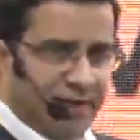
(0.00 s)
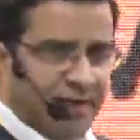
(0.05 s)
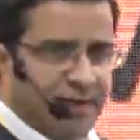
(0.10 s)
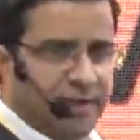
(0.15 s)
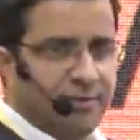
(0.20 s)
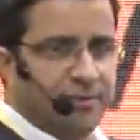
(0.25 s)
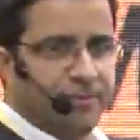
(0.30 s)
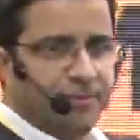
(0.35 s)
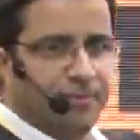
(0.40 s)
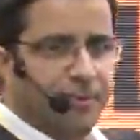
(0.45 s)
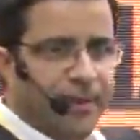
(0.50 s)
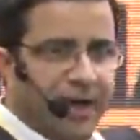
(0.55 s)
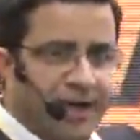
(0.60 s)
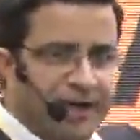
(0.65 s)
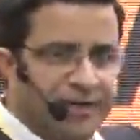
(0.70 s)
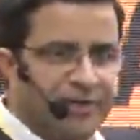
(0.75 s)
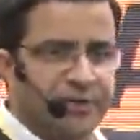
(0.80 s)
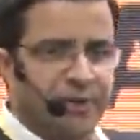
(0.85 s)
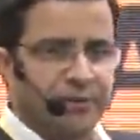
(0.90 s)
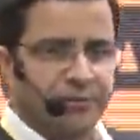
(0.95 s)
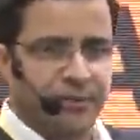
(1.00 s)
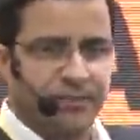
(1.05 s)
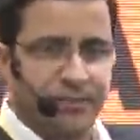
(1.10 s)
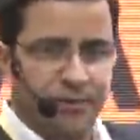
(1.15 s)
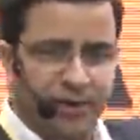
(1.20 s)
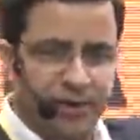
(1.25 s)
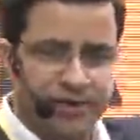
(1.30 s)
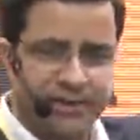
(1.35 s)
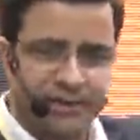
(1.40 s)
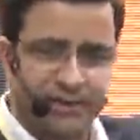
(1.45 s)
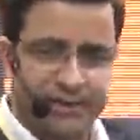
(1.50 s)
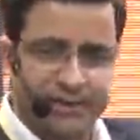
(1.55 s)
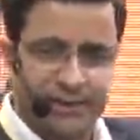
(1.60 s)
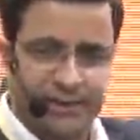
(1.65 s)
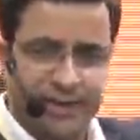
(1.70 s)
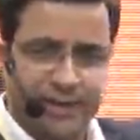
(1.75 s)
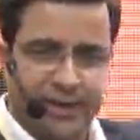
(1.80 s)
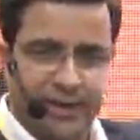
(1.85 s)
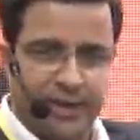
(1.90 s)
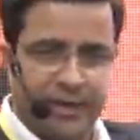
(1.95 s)
the price of the products
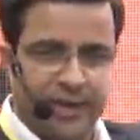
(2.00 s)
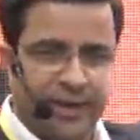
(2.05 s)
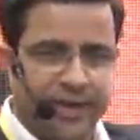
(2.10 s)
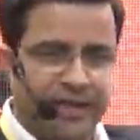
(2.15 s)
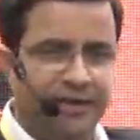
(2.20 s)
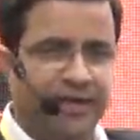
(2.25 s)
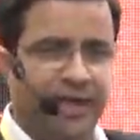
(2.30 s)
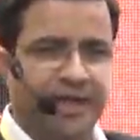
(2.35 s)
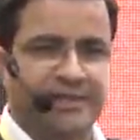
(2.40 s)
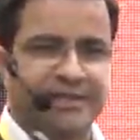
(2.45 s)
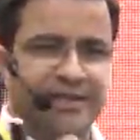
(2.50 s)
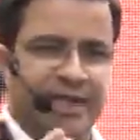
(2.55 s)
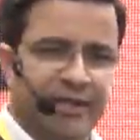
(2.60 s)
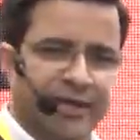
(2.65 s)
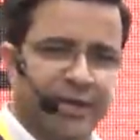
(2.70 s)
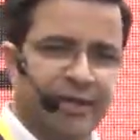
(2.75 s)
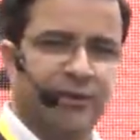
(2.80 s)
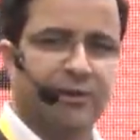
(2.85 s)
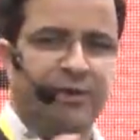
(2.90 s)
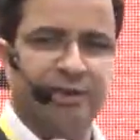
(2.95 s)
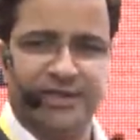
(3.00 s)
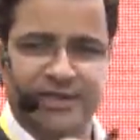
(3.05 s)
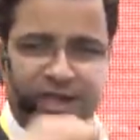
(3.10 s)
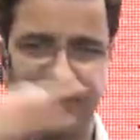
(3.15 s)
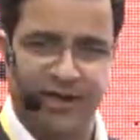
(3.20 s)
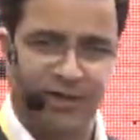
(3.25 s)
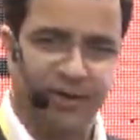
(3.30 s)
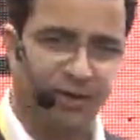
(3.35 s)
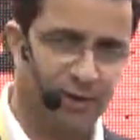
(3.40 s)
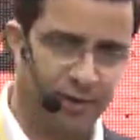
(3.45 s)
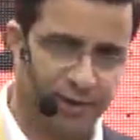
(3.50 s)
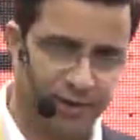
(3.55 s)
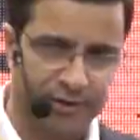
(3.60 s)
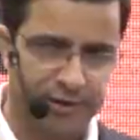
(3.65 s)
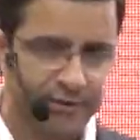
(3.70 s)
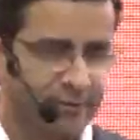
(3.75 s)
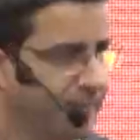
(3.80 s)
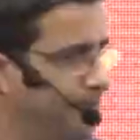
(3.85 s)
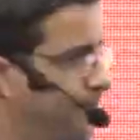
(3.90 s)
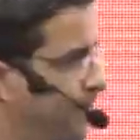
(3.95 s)
in the ascending or descending order.